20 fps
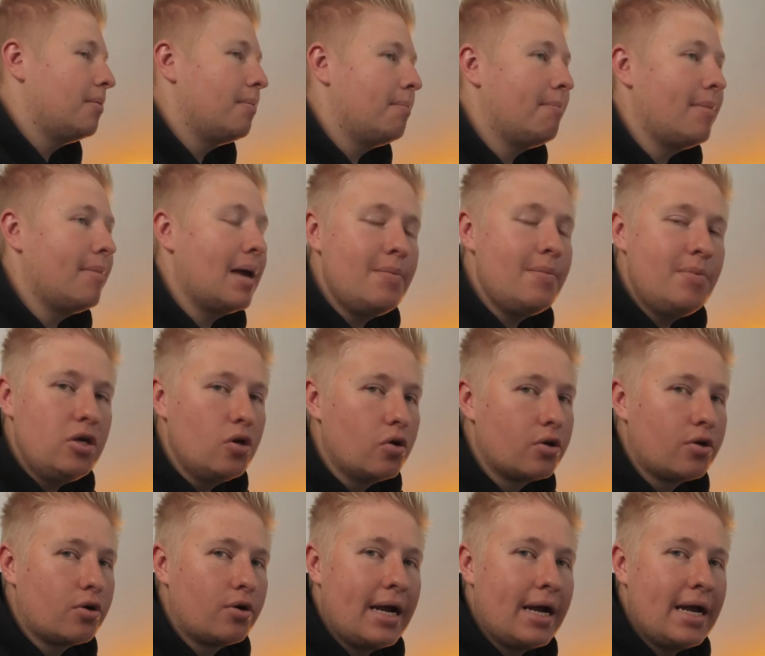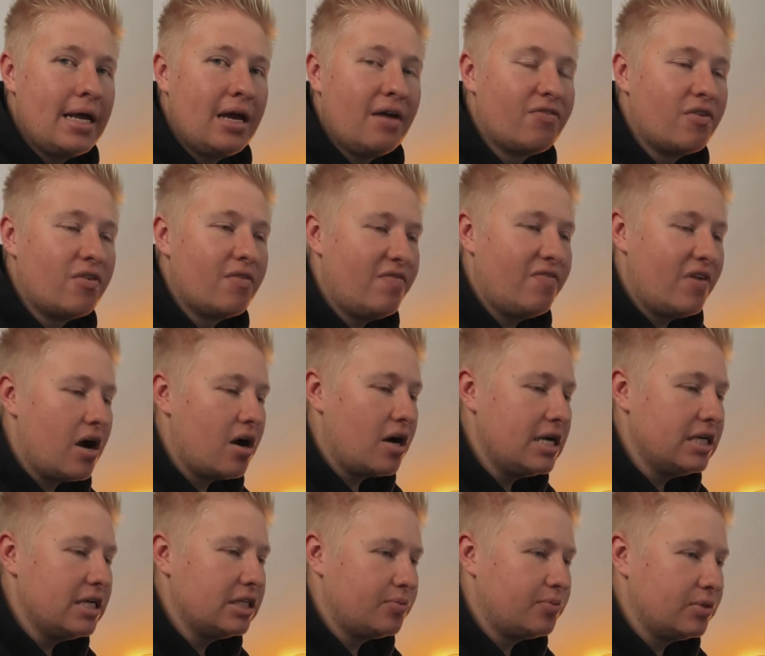Maybe you're creating it for a
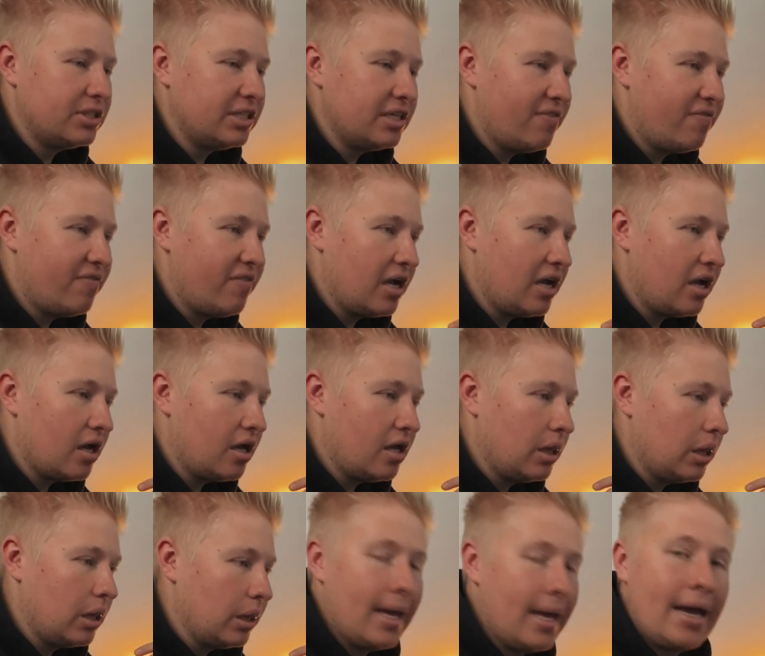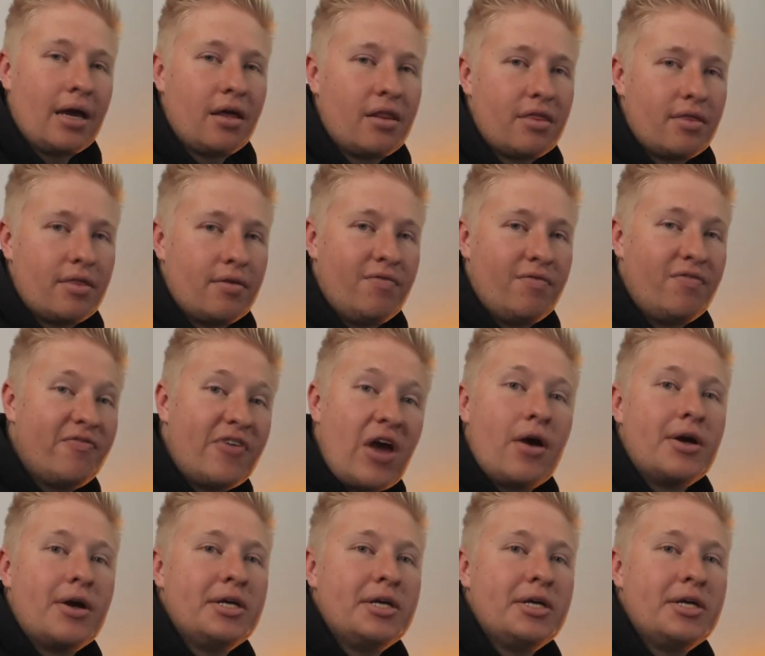very specific length, very